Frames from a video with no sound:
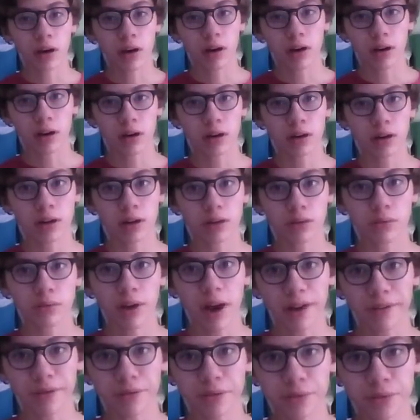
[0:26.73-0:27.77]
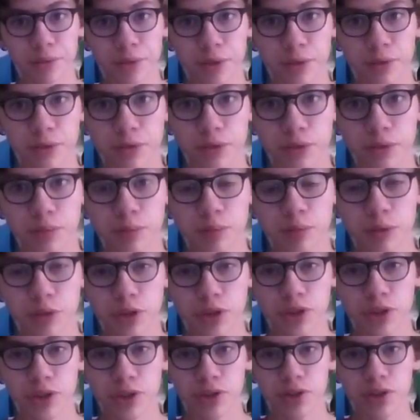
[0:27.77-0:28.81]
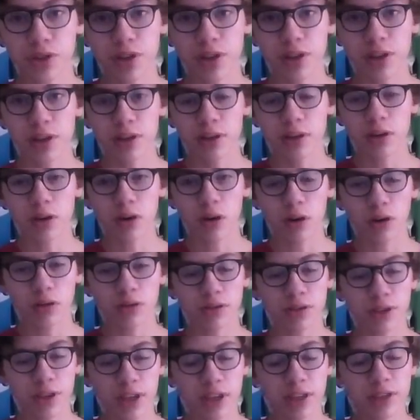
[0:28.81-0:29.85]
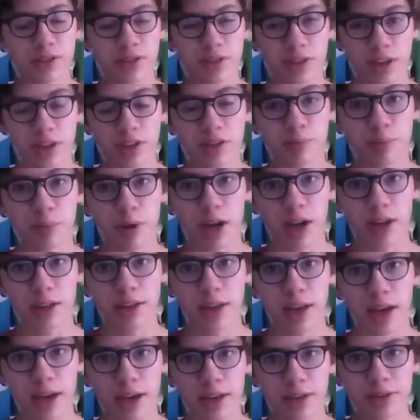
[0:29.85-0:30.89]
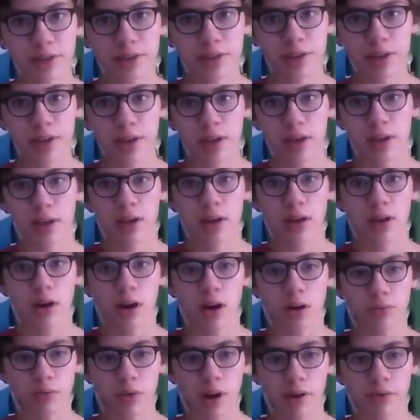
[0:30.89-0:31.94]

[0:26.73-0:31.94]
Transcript: our Ravelry group, which is called Nick's Knits Podcast on